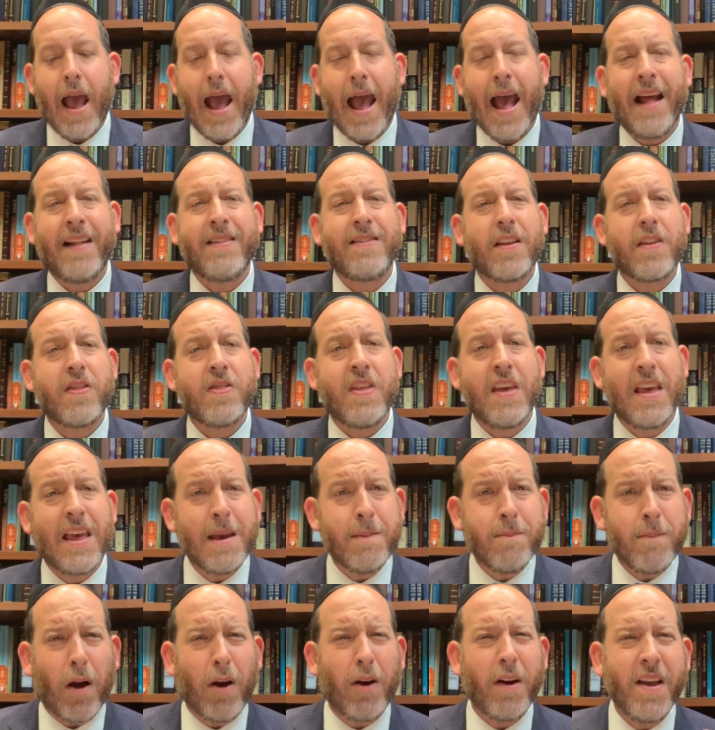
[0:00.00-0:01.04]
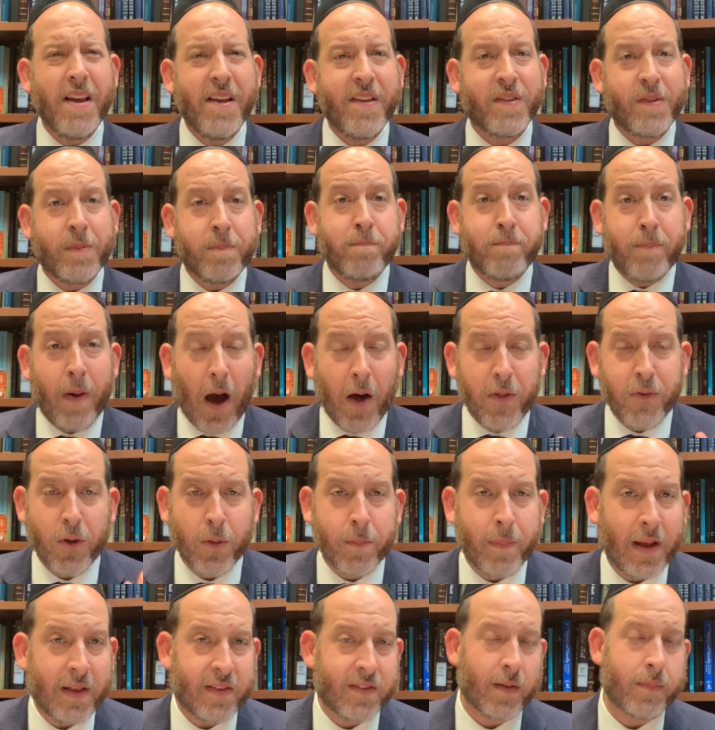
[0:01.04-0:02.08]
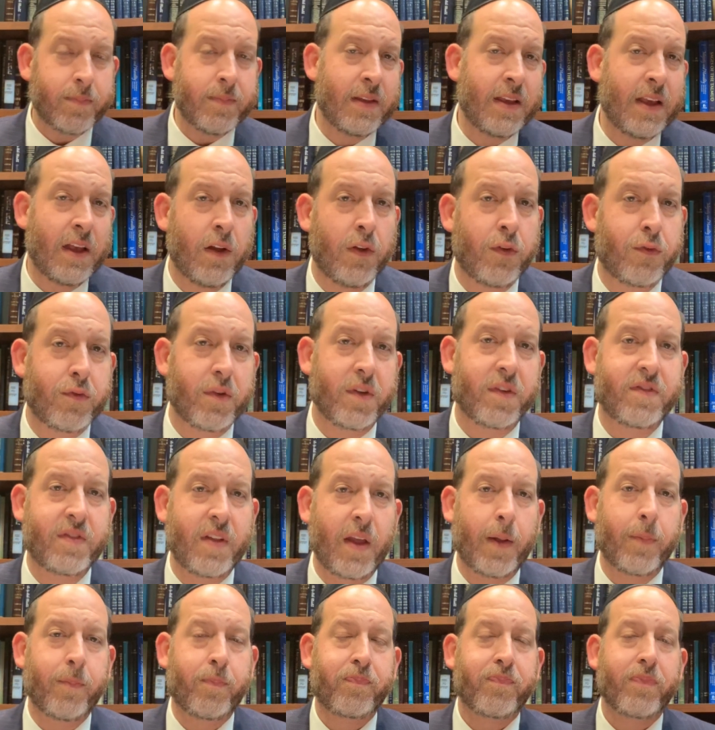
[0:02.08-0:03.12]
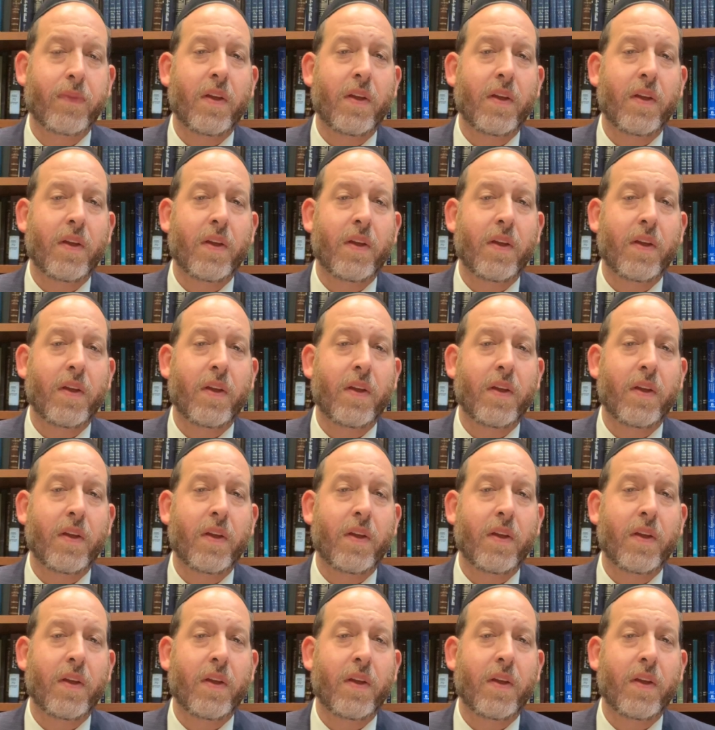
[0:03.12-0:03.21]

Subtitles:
And the Gemara is bothered by something interesting.